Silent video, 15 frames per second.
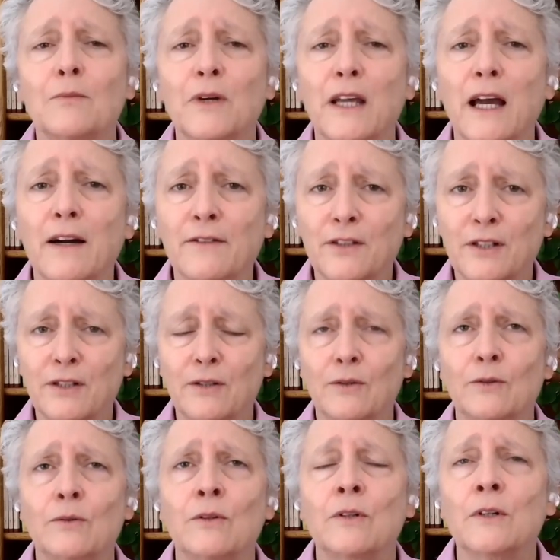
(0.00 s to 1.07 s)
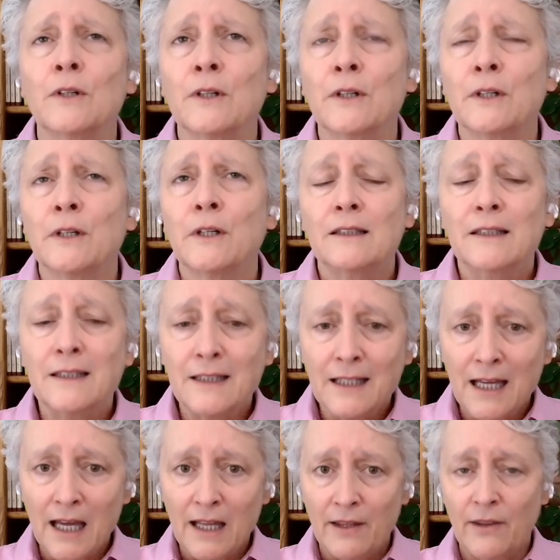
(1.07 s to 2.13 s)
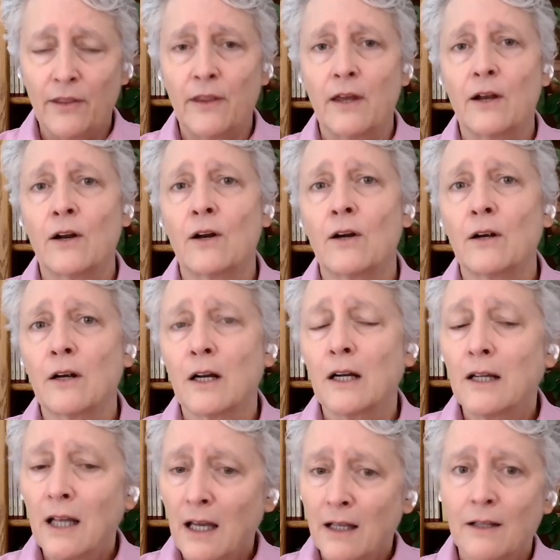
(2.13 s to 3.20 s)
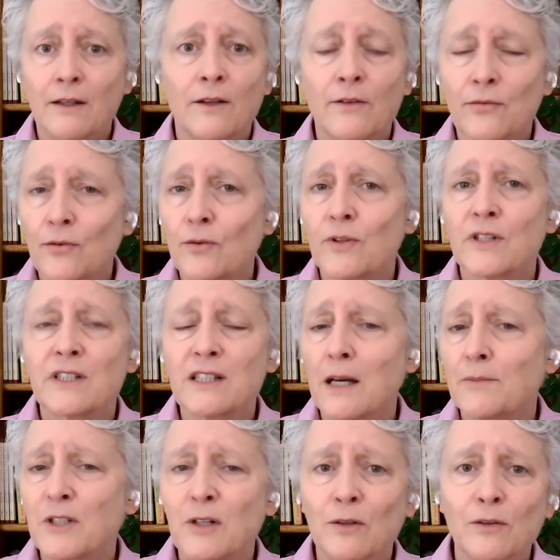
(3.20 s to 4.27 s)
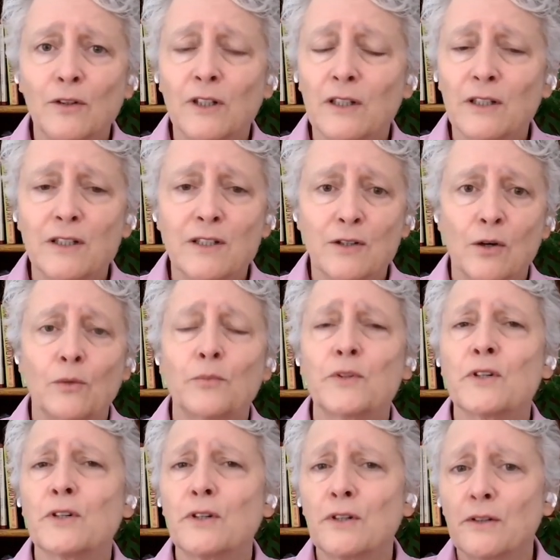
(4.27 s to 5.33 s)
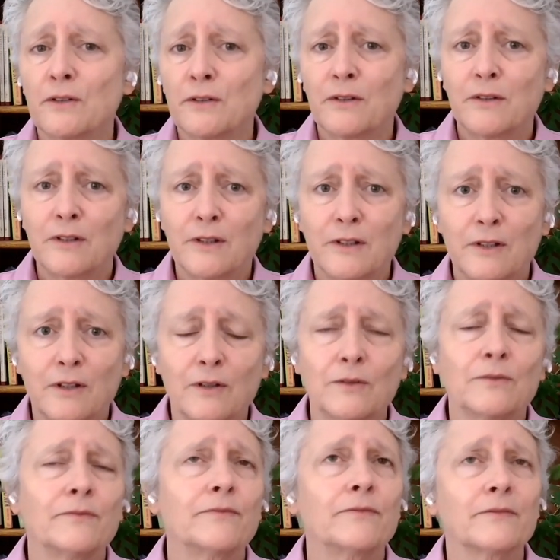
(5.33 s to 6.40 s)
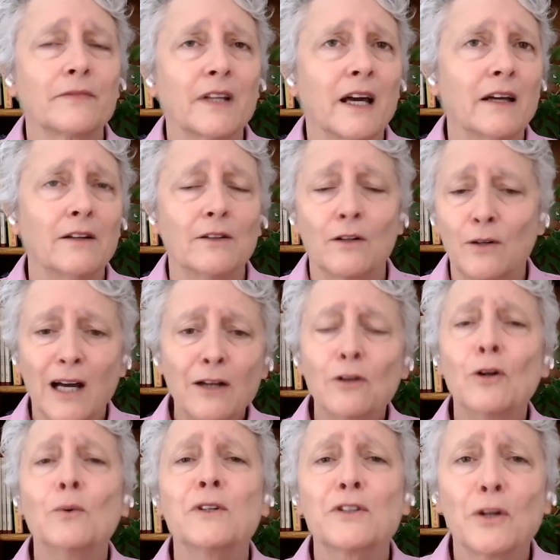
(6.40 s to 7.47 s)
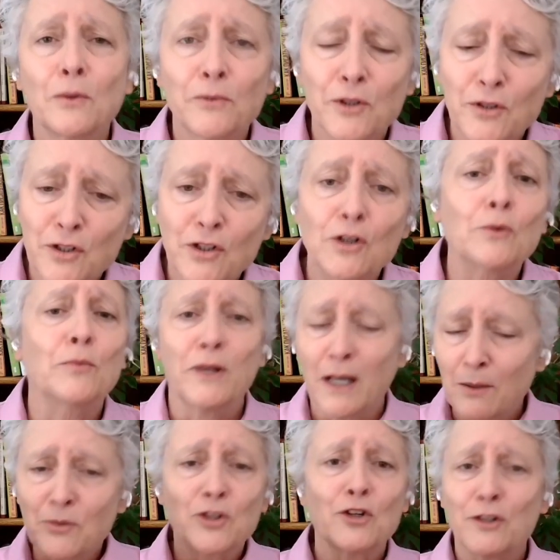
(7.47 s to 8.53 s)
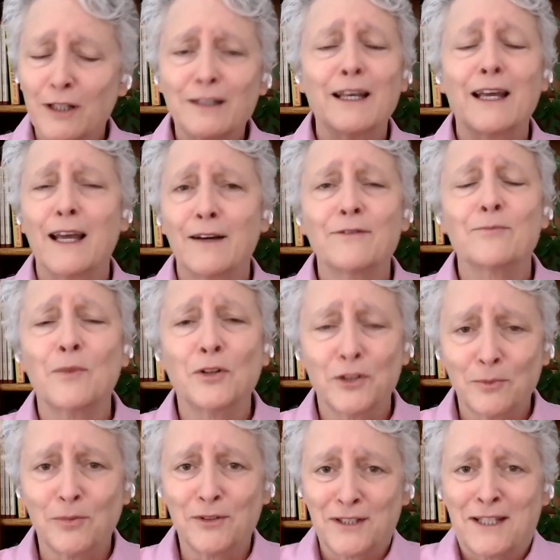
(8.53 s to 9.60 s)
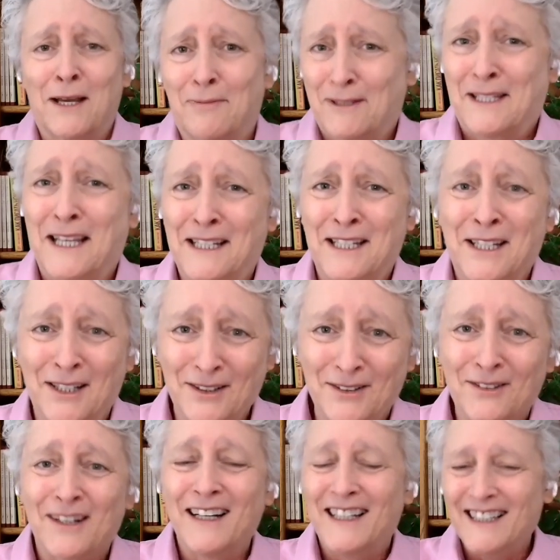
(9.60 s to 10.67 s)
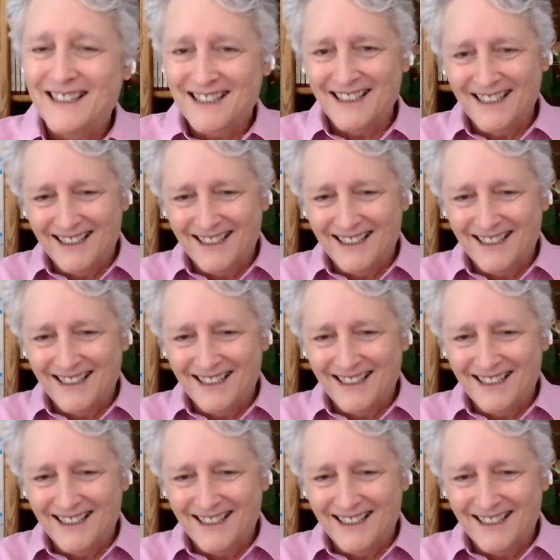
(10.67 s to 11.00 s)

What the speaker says: we have to get there again through the steps. You don't look at a sculpture, I don't know. I don't know what sculptors do, but I'm sure that they have multiple steps they do, right?